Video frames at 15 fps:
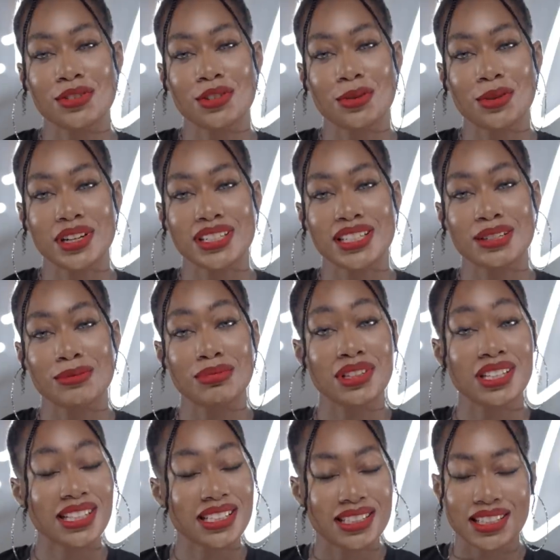for watching.
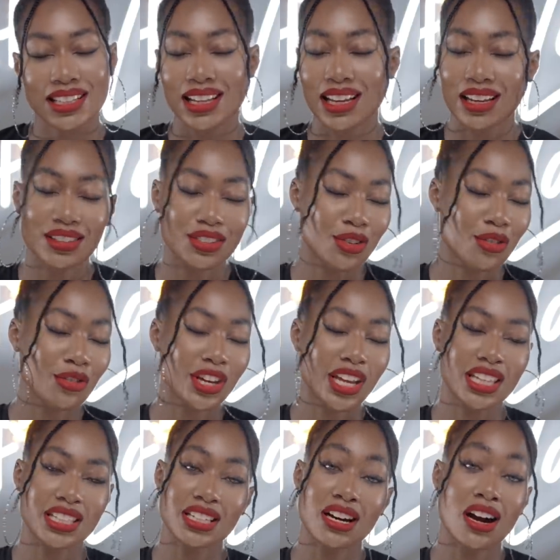Please, again, don't
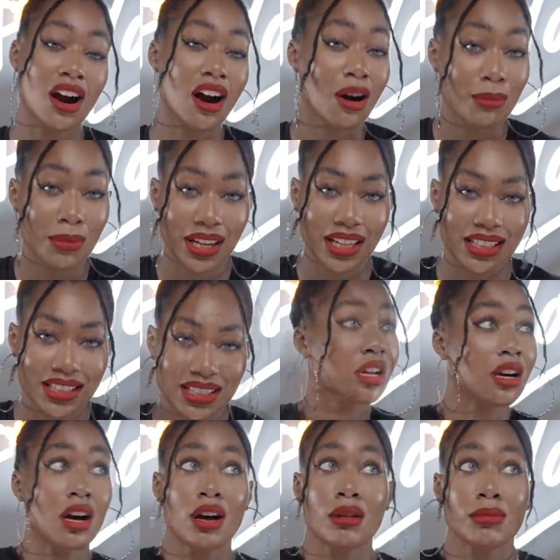forget to comment.
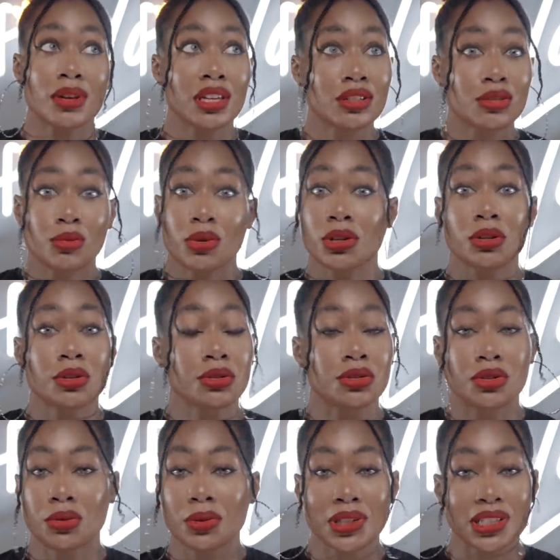Comment what you're
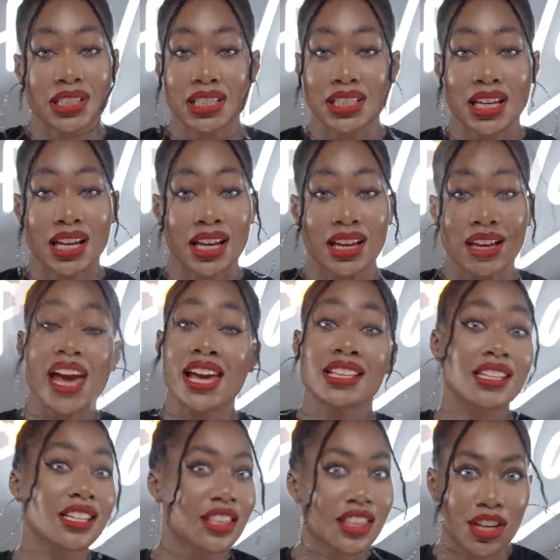doing today.
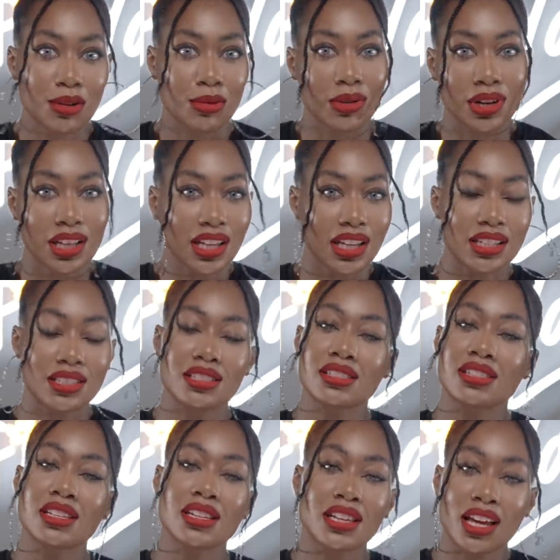Anything really,
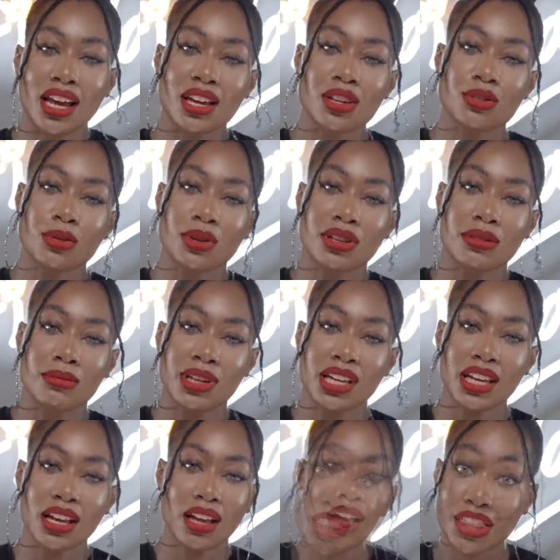just engage with
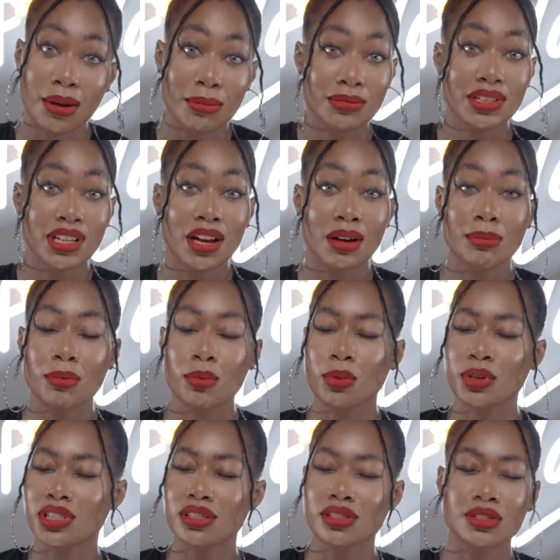me. Thumbs up,
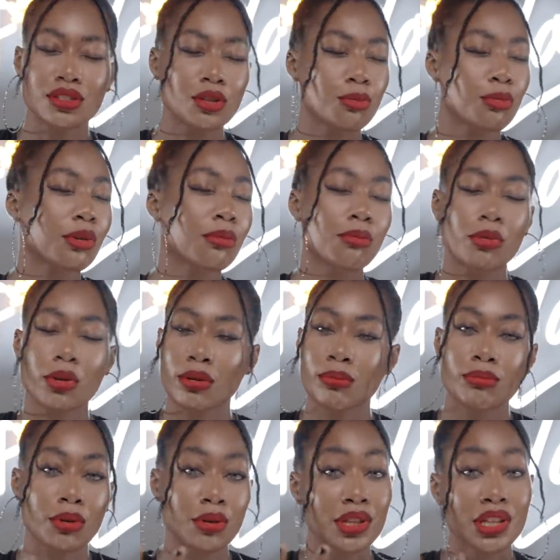which is super
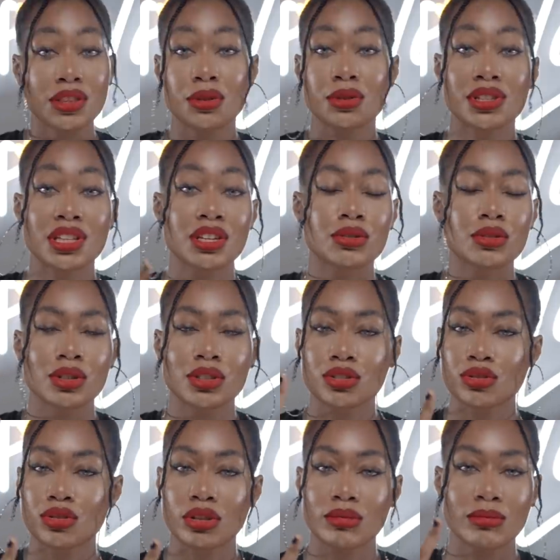important. Both of those things are
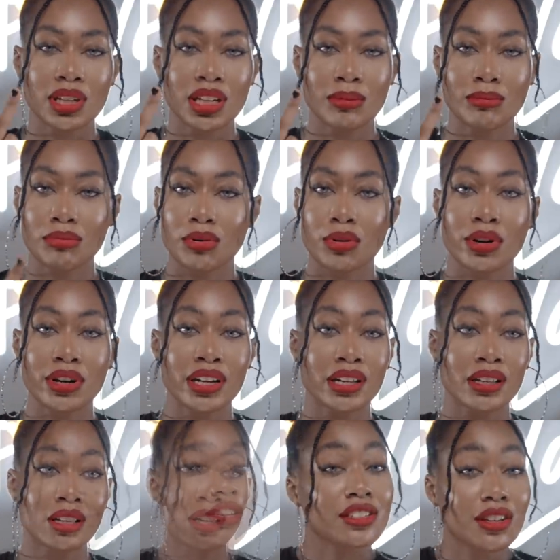extremely
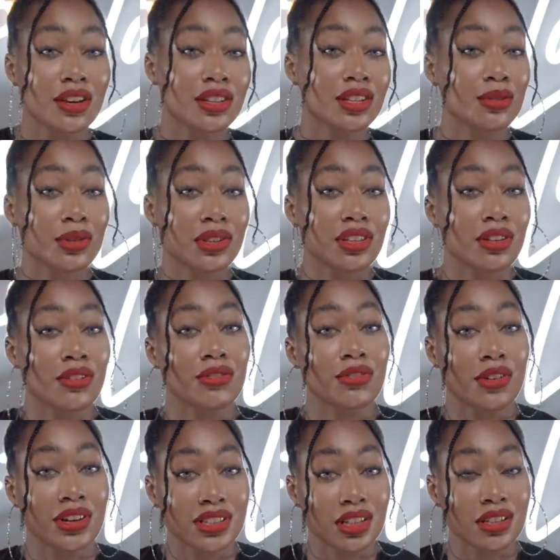important. Share this with your
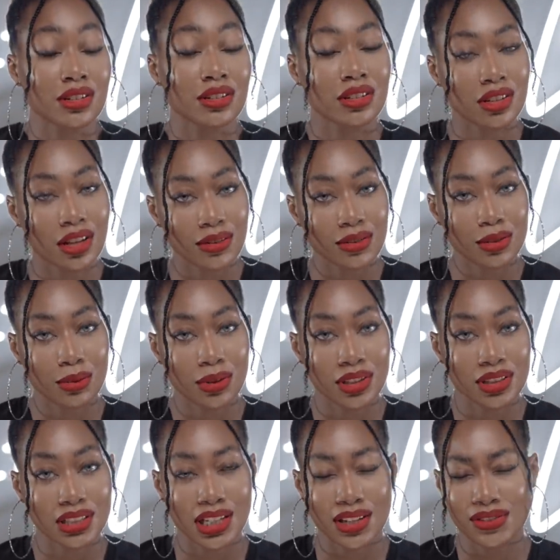friends and your loved
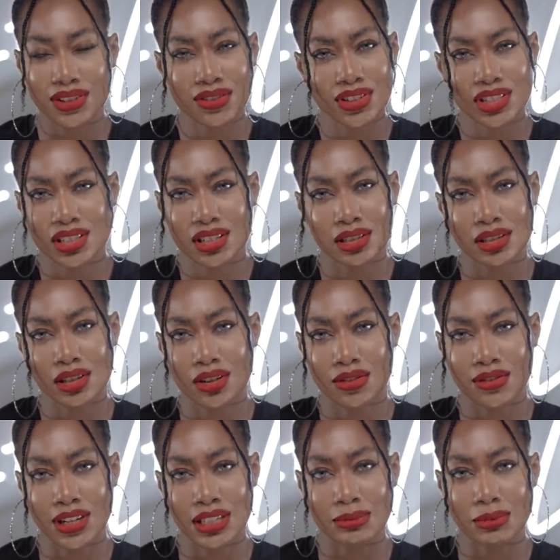ones, even if it's just your
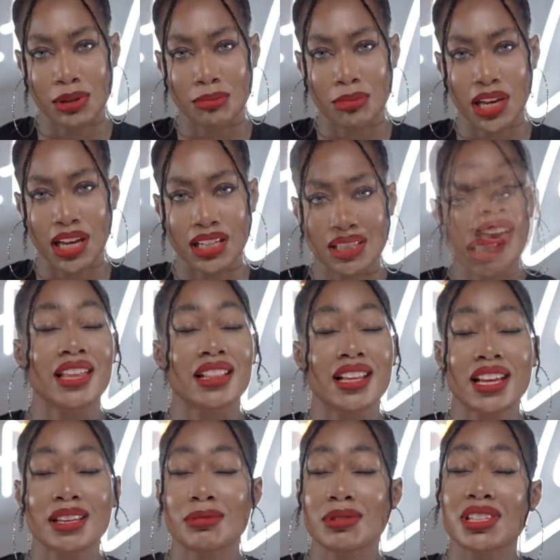Facebook page. And
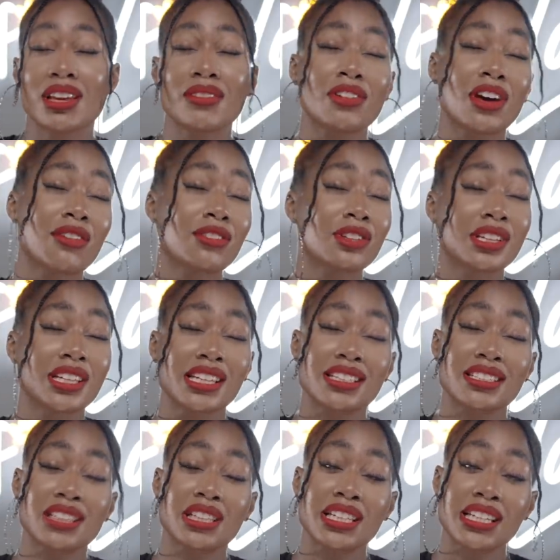last but never ever
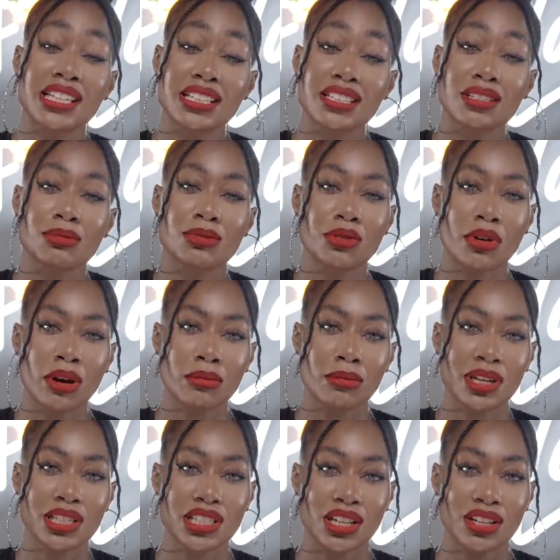least, please subscribe to
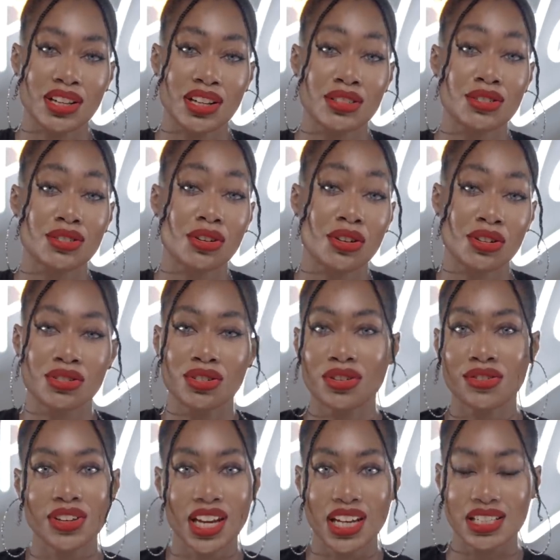my channel and turn your
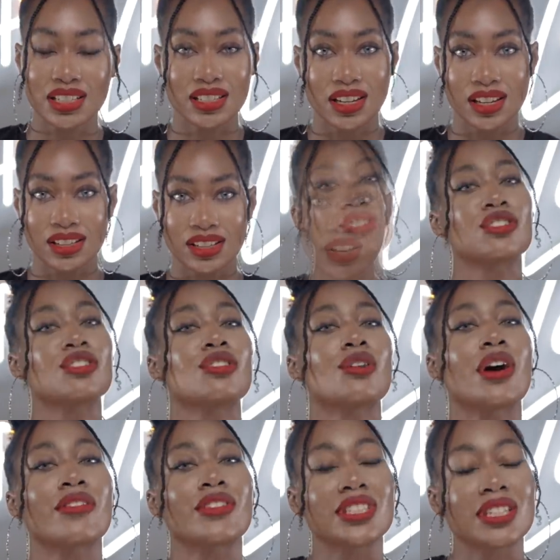notifications on so you know
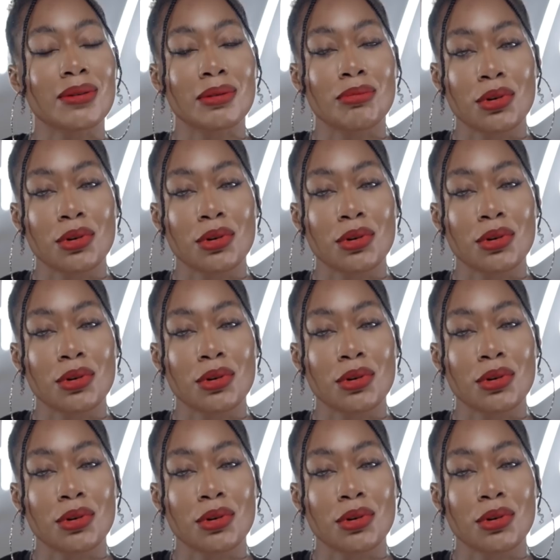every time I